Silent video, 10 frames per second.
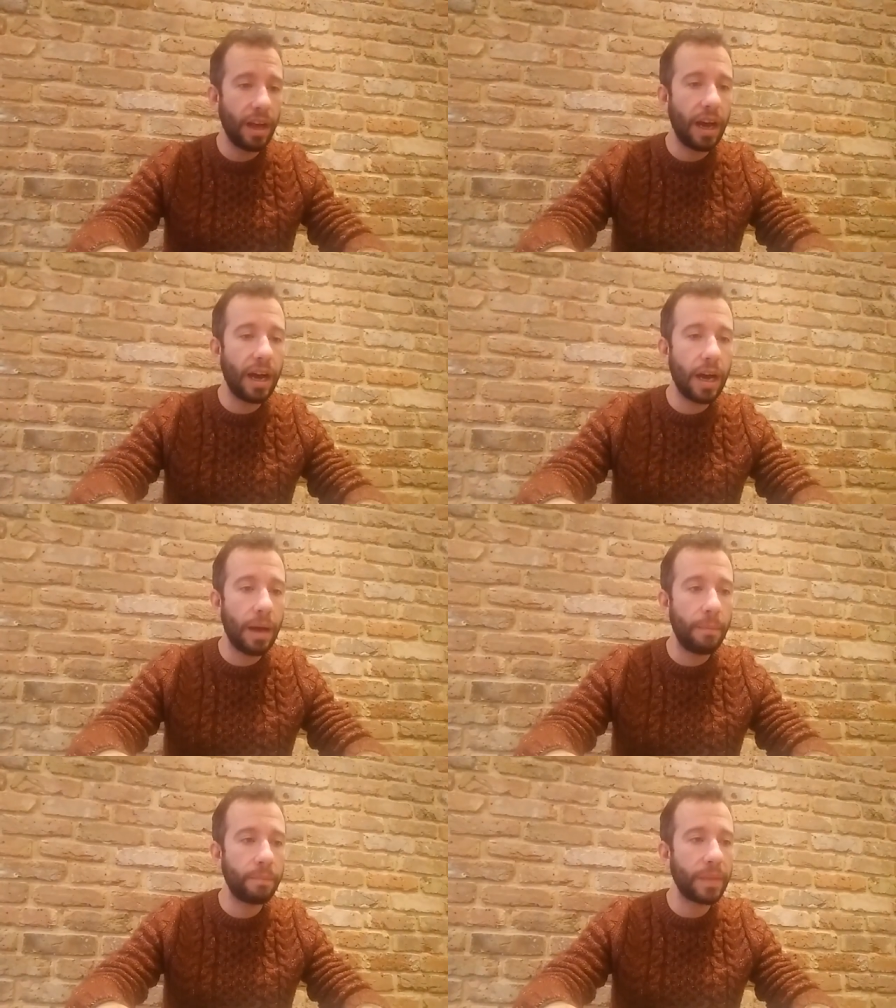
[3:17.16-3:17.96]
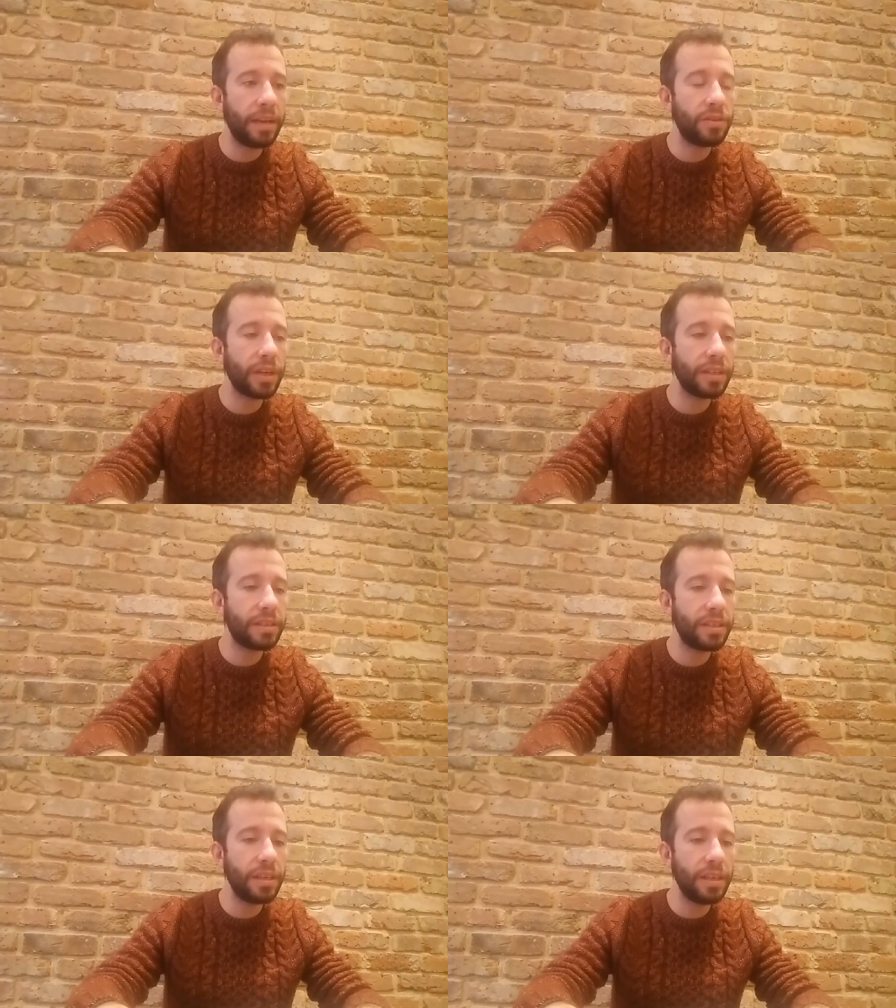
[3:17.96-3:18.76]
Um, as you can
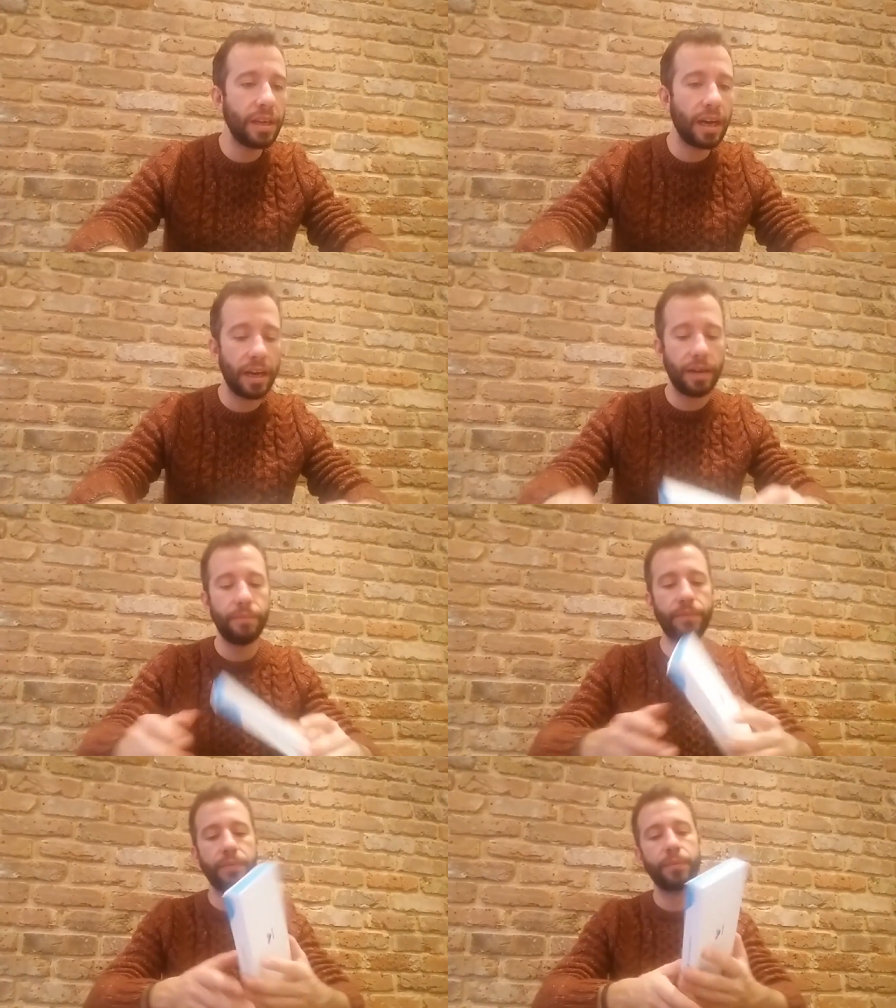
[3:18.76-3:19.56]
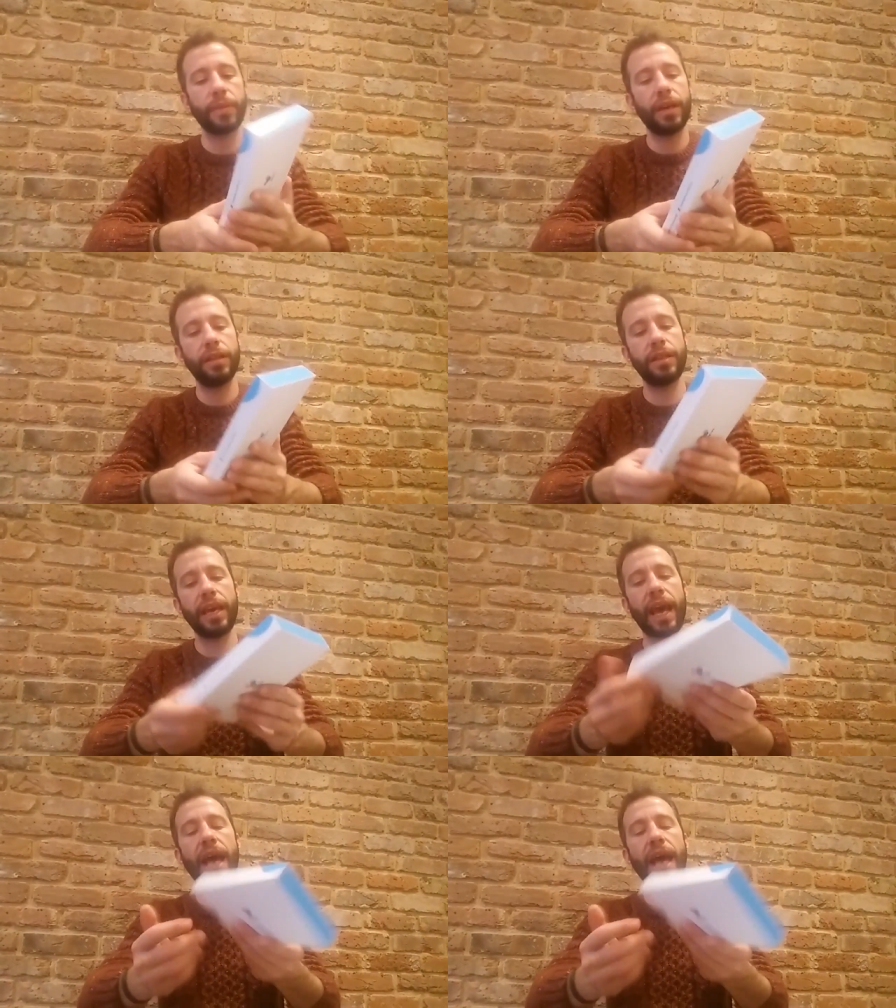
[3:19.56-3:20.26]
see, um, they